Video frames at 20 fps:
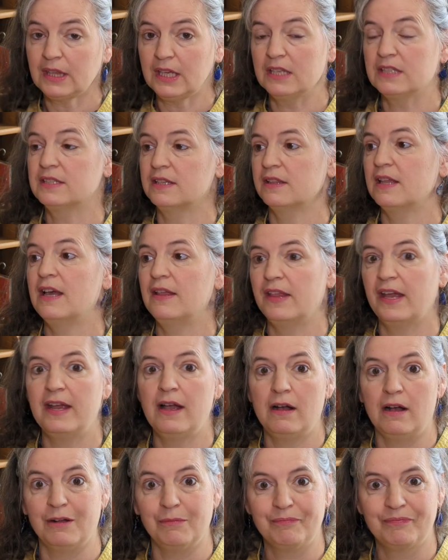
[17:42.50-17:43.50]
So there they
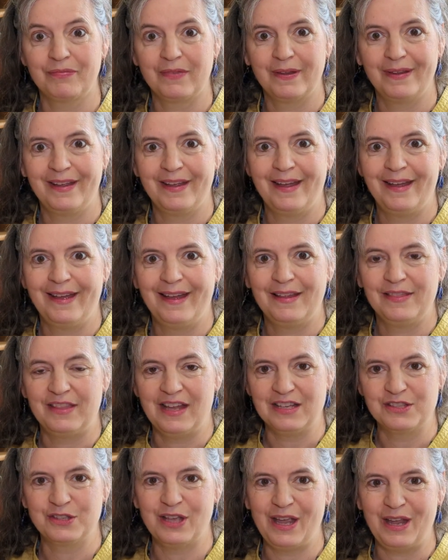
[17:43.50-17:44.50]
are.
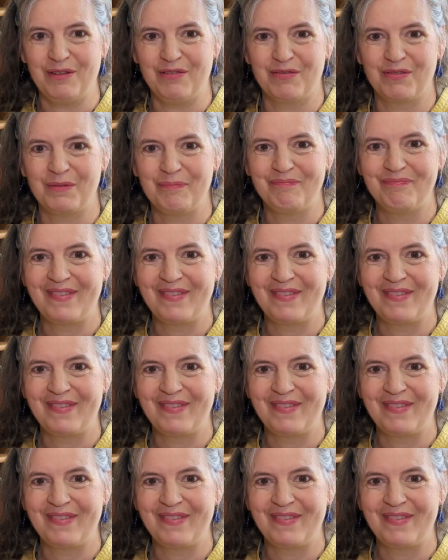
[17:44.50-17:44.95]
They're safe.